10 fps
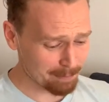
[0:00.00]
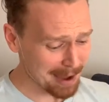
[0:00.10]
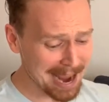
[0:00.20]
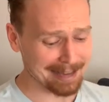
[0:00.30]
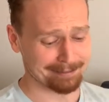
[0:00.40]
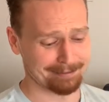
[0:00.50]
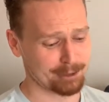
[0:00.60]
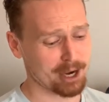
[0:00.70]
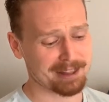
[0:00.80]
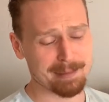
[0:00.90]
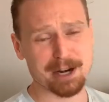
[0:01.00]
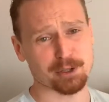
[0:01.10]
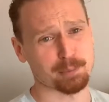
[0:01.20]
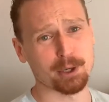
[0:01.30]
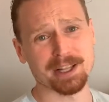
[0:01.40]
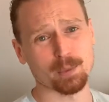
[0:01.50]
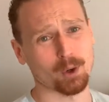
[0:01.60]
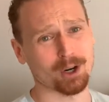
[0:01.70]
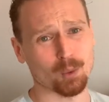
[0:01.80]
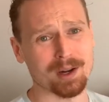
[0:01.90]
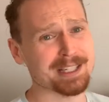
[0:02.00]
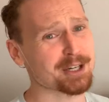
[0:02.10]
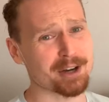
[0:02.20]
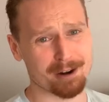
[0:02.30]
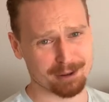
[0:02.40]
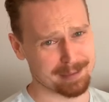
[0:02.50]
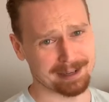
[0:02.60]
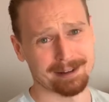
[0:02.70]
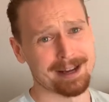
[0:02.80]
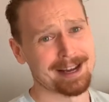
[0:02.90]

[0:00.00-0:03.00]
Man, Jonathan Majors, putting in the work, 1 year younger than me.